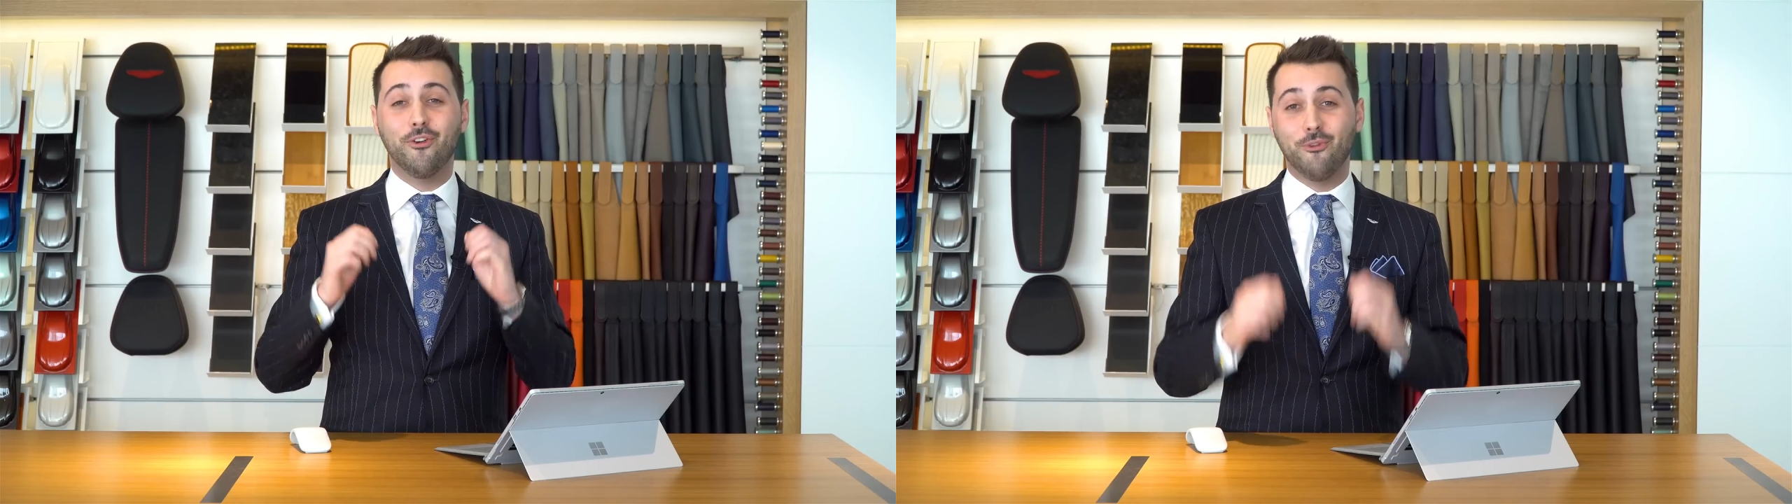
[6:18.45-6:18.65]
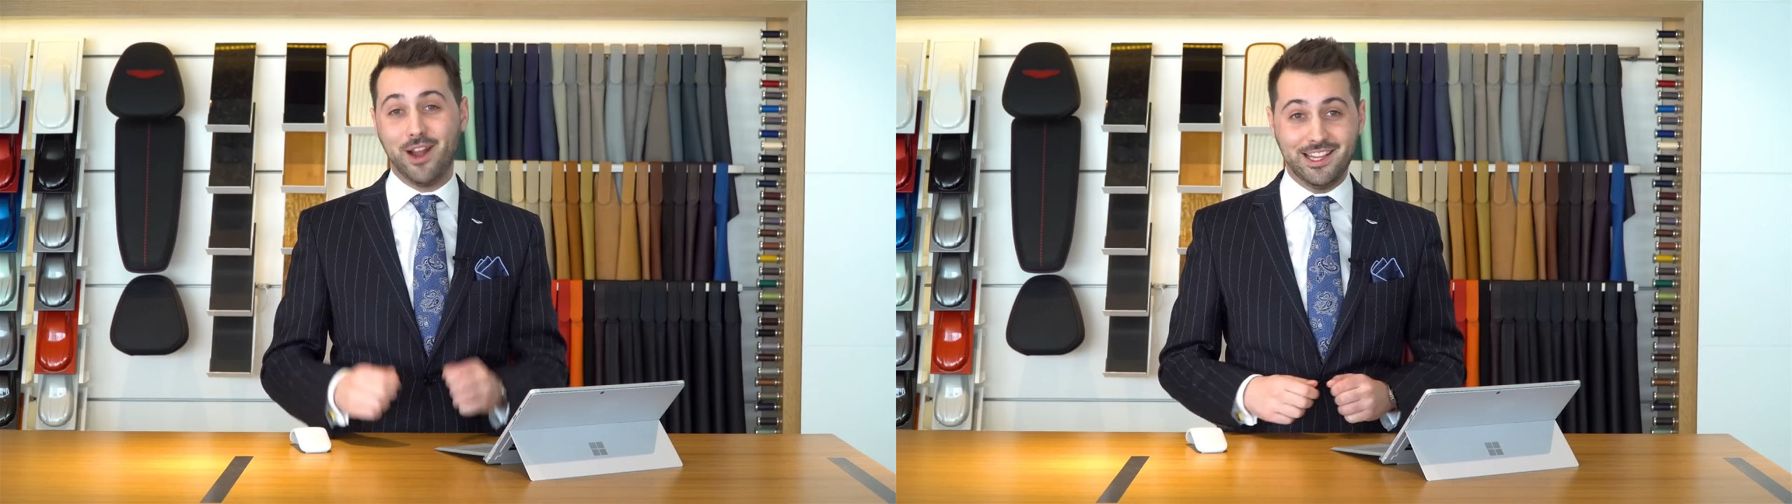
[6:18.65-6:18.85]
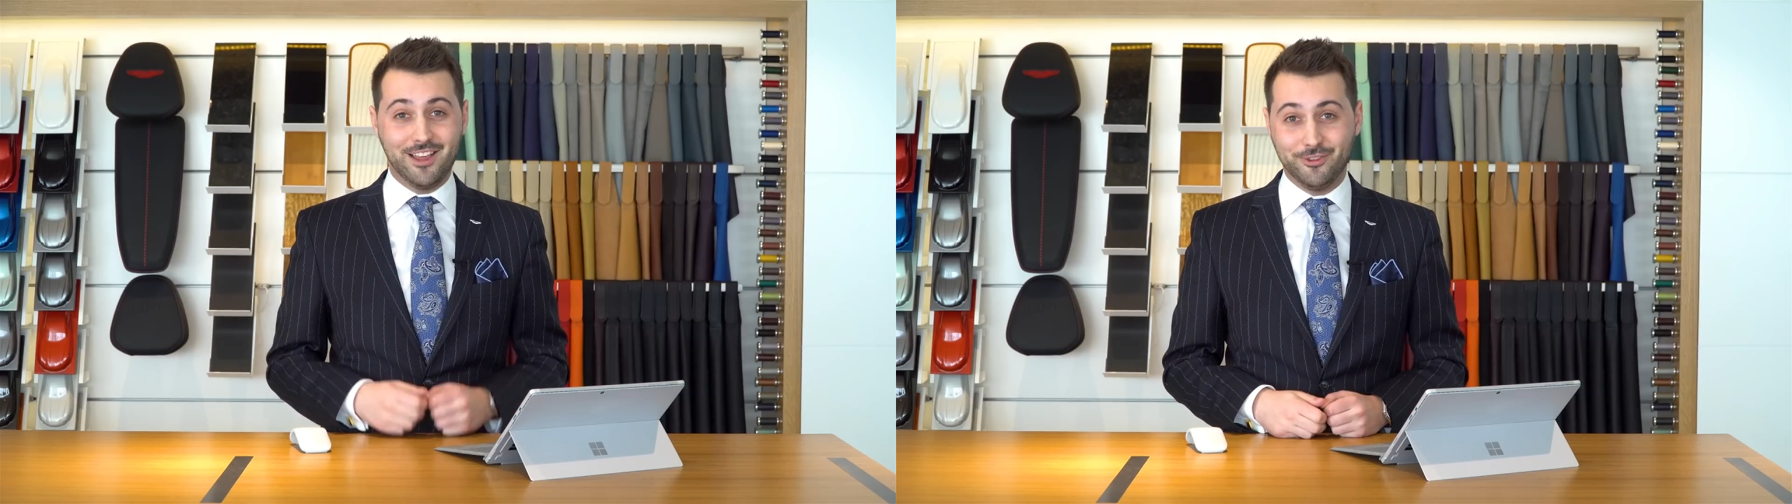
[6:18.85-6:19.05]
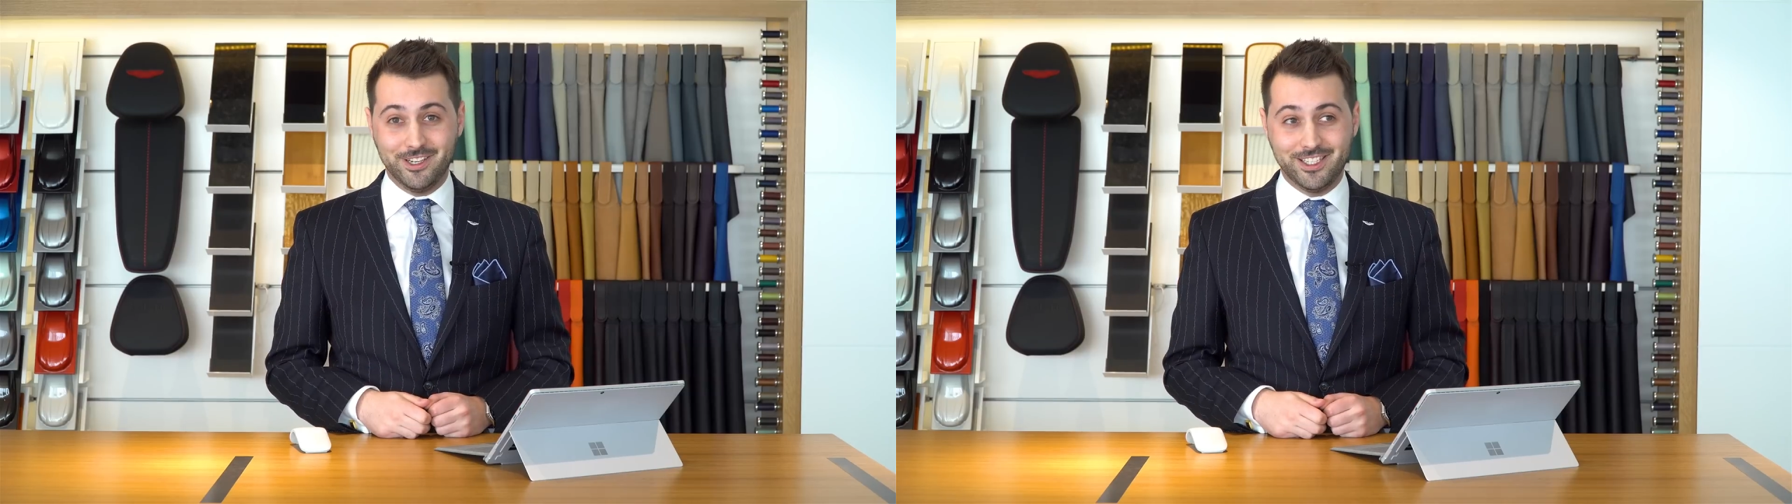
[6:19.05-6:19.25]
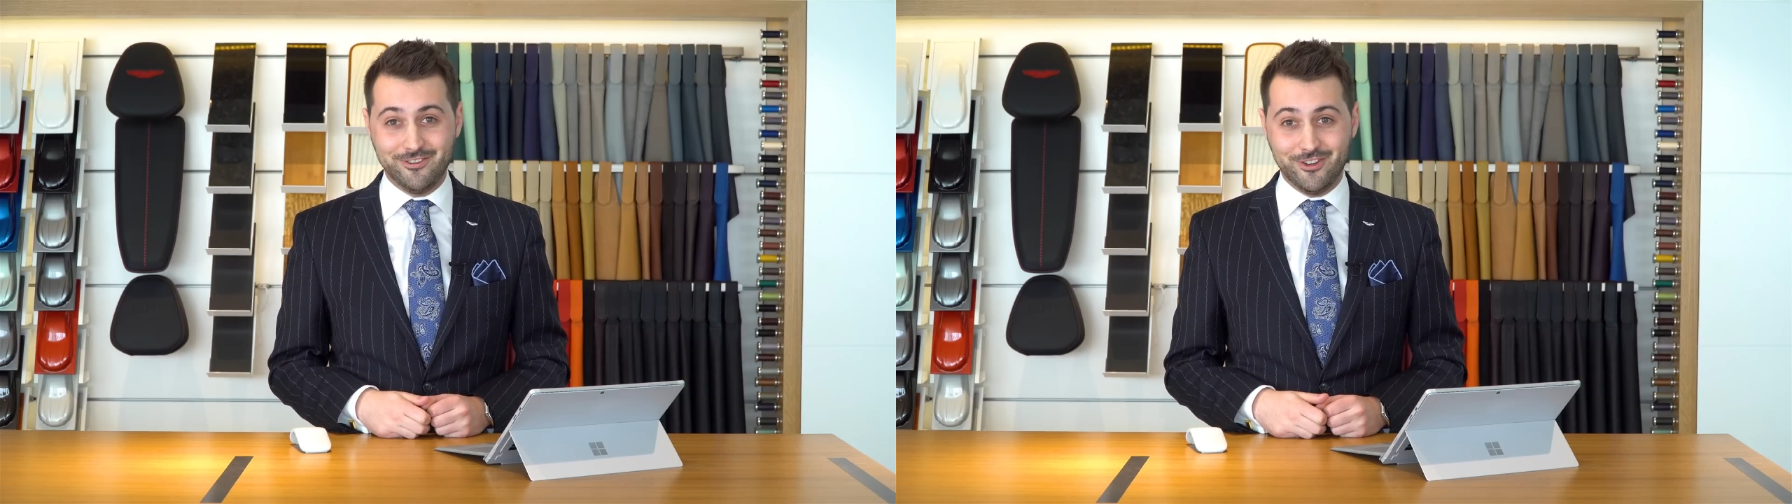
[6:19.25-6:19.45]
a red leather
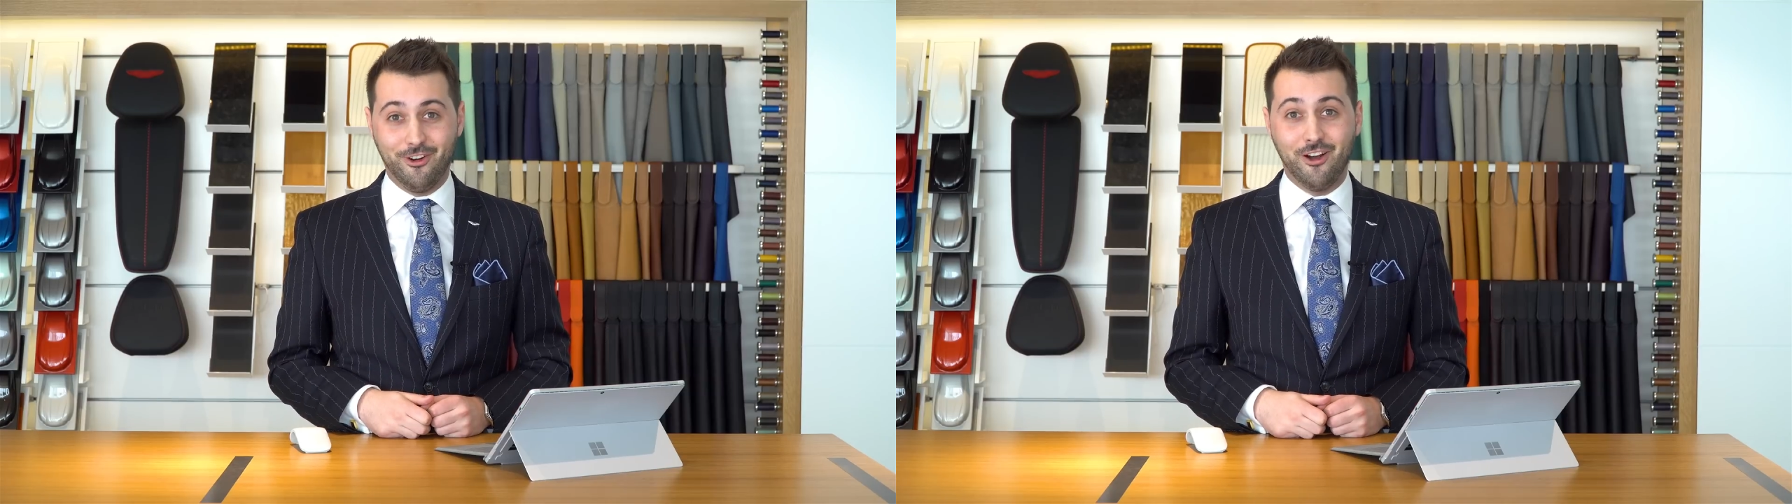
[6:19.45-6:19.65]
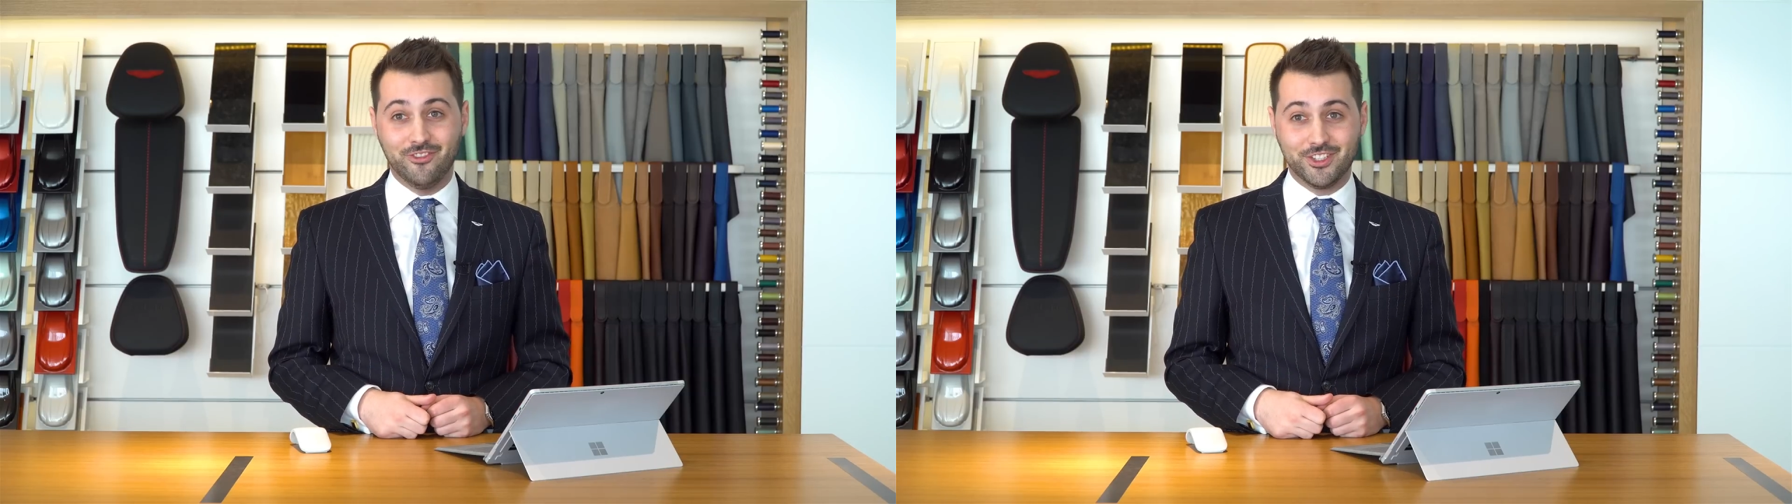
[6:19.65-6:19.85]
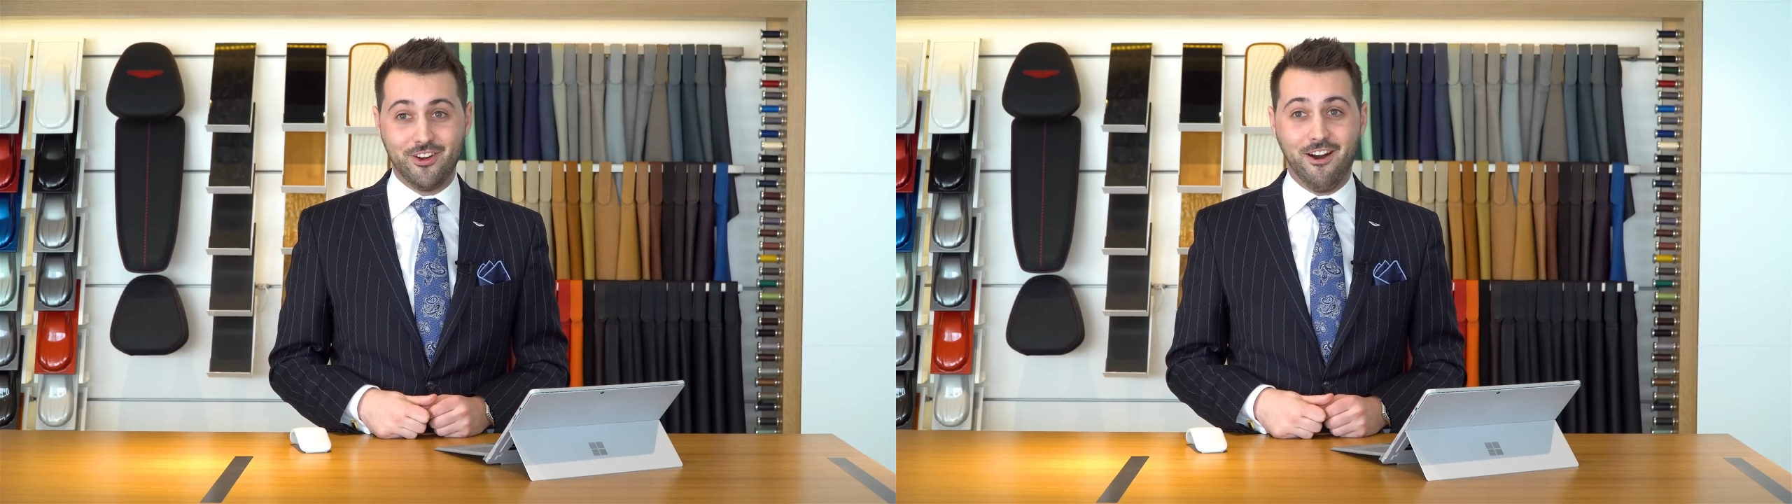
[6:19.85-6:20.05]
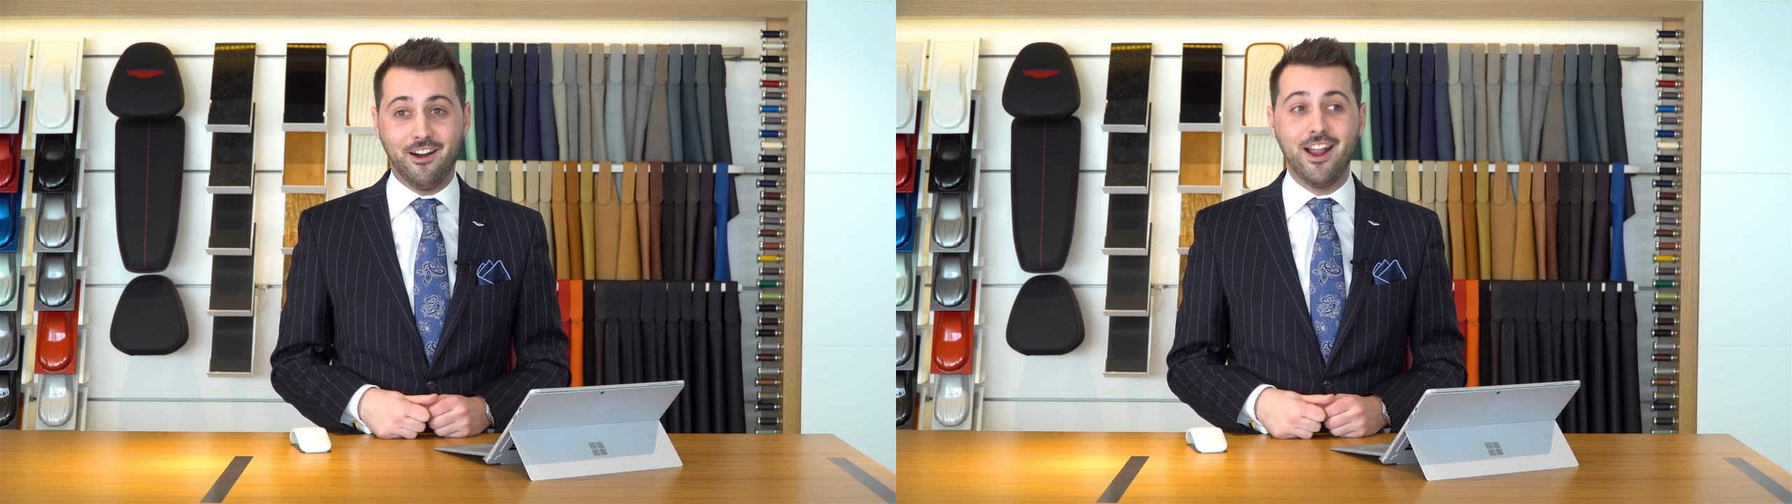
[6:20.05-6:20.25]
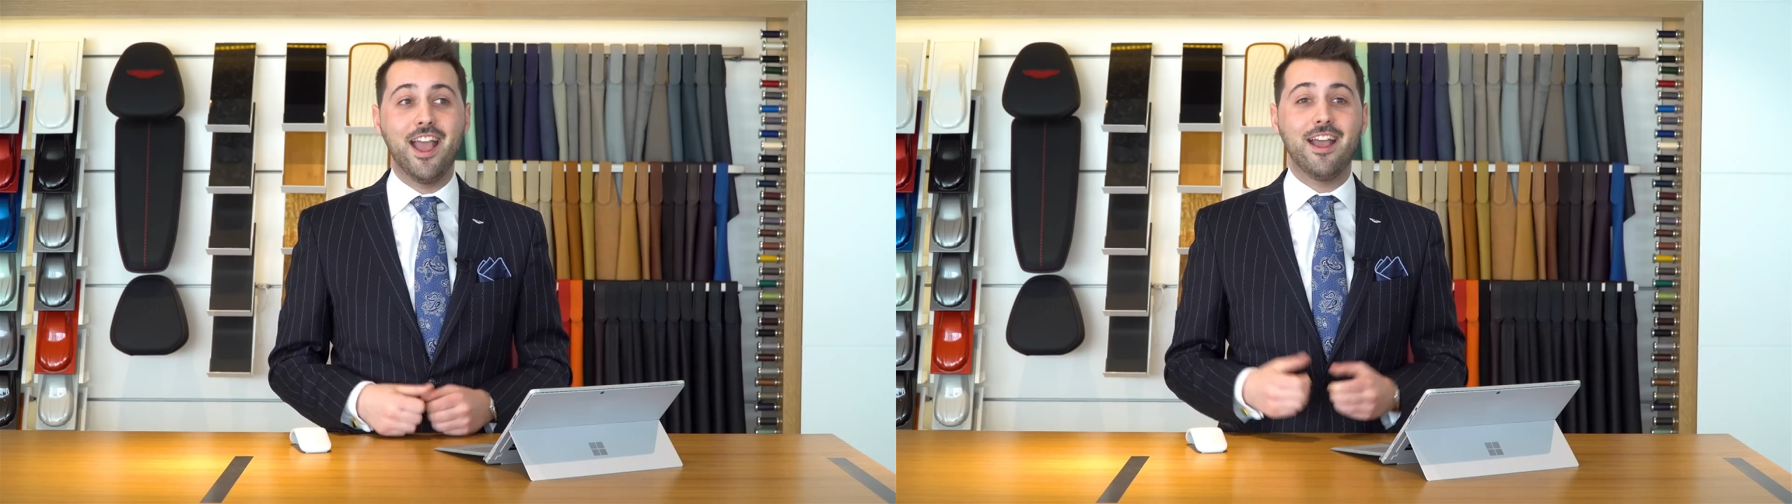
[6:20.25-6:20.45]
interior on this car.